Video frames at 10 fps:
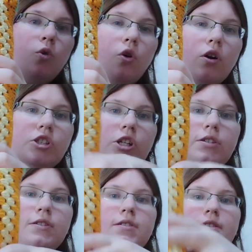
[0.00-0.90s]

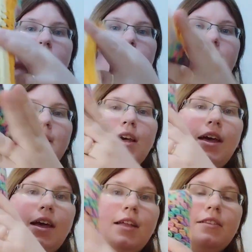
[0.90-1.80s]
gorgeous
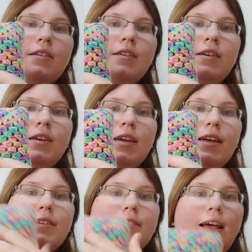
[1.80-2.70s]
and
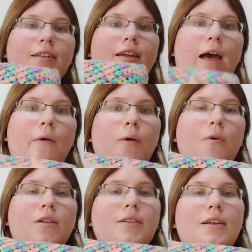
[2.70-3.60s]
exactly how I
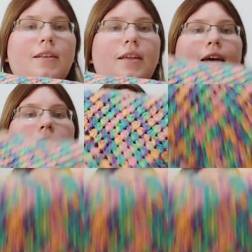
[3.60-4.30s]
wanted, and it's